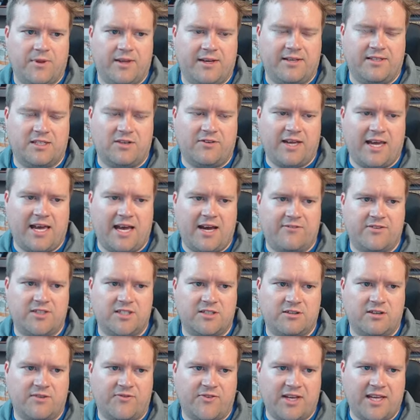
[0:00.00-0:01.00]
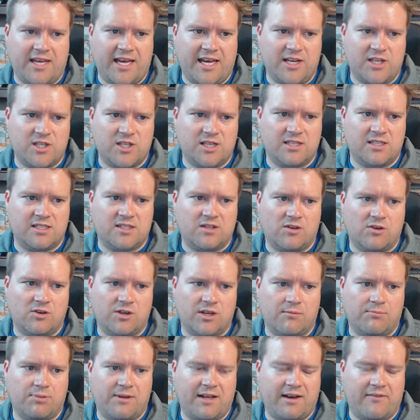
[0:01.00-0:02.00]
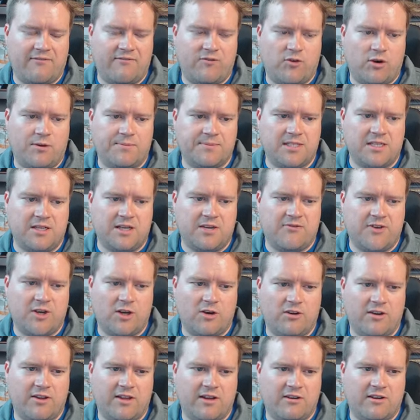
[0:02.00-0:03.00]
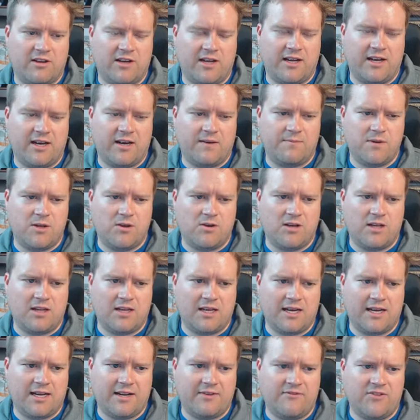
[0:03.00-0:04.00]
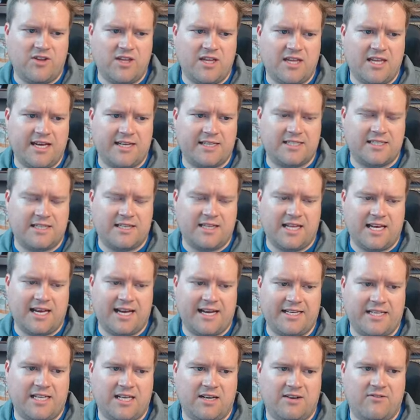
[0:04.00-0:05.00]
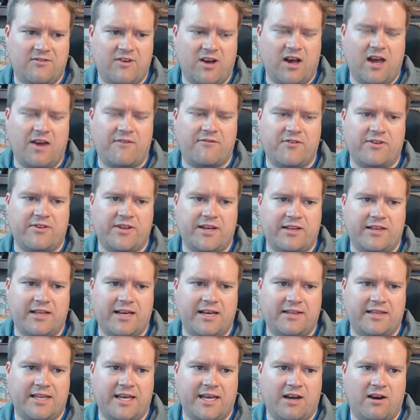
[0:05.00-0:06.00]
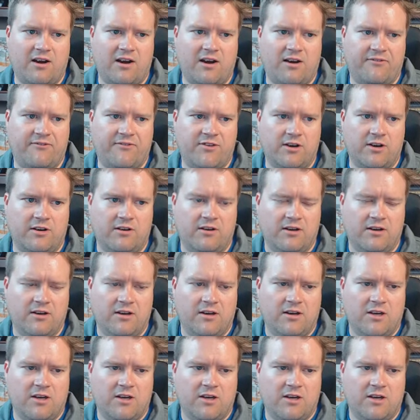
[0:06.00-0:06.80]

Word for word: And so they have certifications, learning platforms, and if you go to their GitHub, you can kind of get the idea of everything that they offer.